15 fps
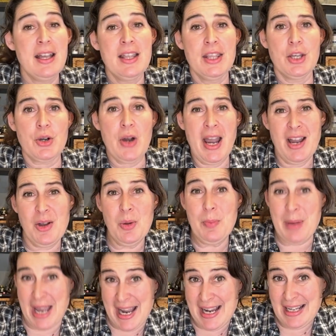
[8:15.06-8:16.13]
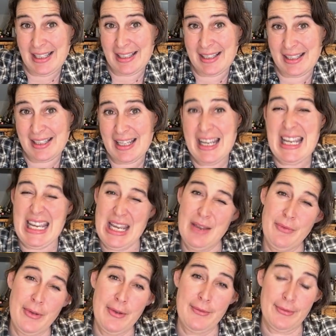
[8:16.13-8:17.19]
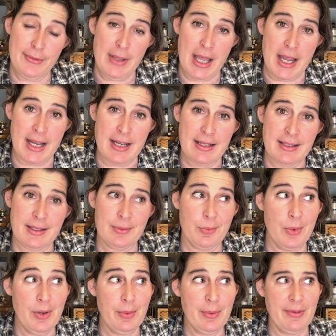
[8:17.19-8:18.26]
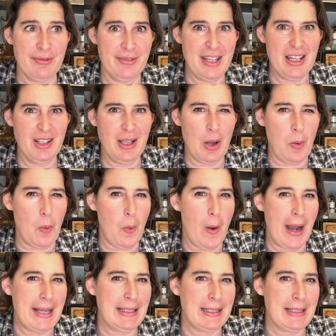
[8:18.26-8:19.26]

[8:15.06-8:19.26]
The crackle paste, if it flakes, will reveal a white